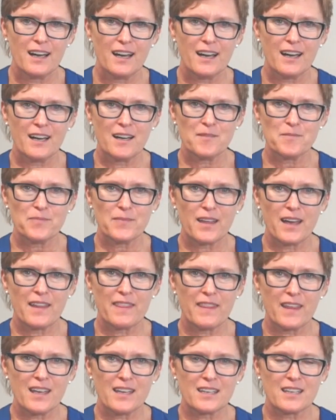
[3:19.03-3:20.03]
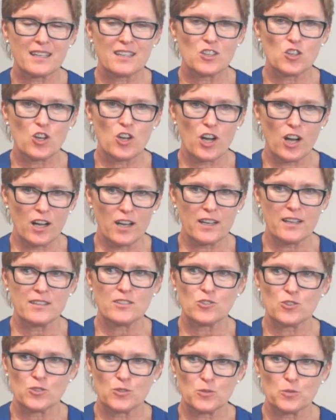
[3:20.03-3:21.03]
And they can
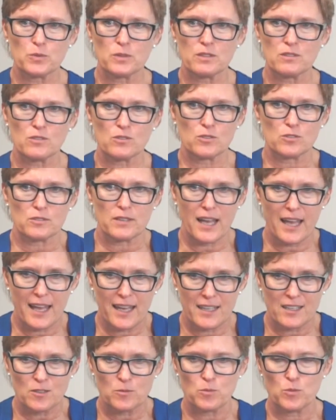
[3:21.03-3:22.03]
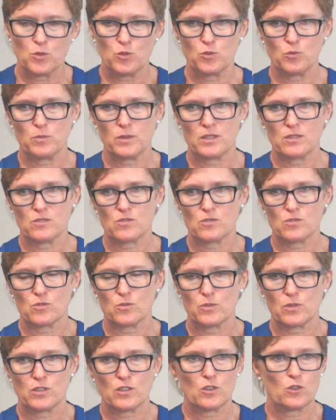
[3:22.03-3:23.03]
guide you with your hand movements
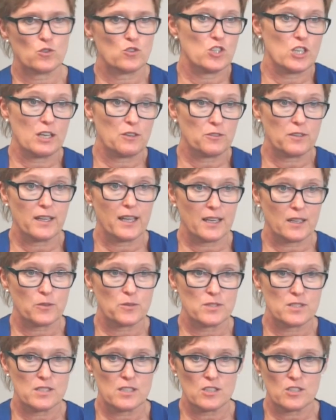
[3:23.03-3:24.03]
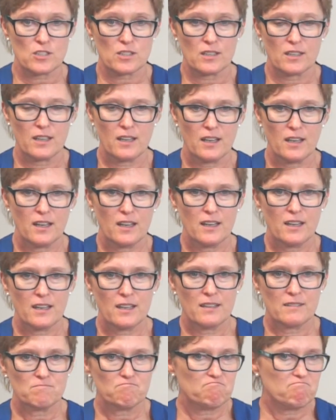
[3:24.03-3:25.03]
or with your general acquisition,
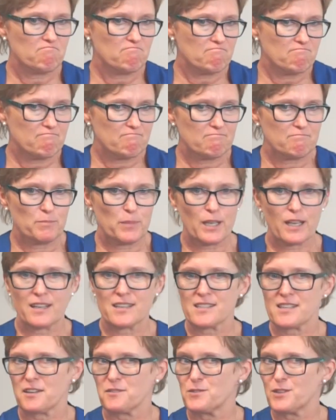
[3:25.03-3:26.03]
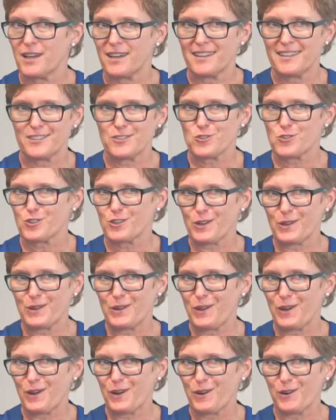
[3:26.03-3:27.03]
because they've done it so
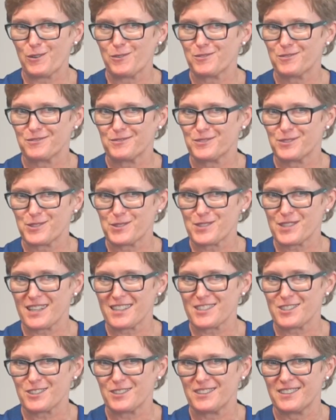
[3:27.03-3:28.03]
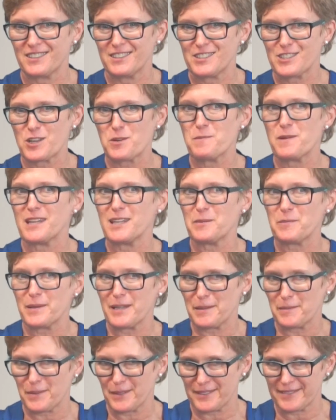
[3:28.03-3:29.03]
long for so many
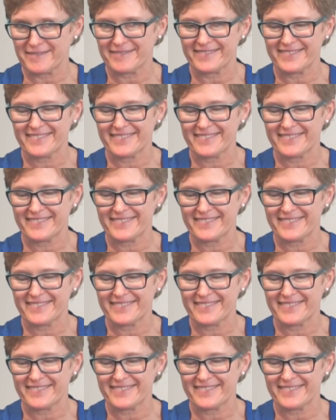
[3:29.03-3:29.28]
people.